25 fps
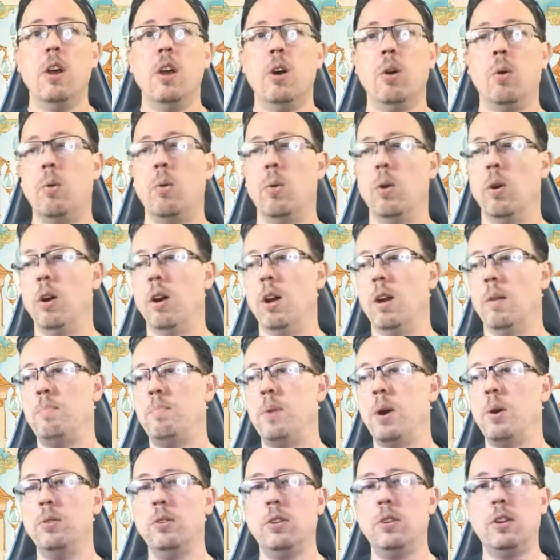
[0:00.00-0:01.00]
or a
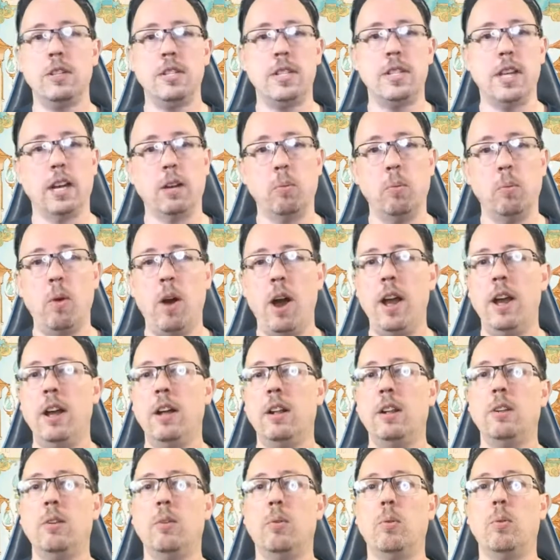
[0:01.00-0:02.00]
boat could take a while,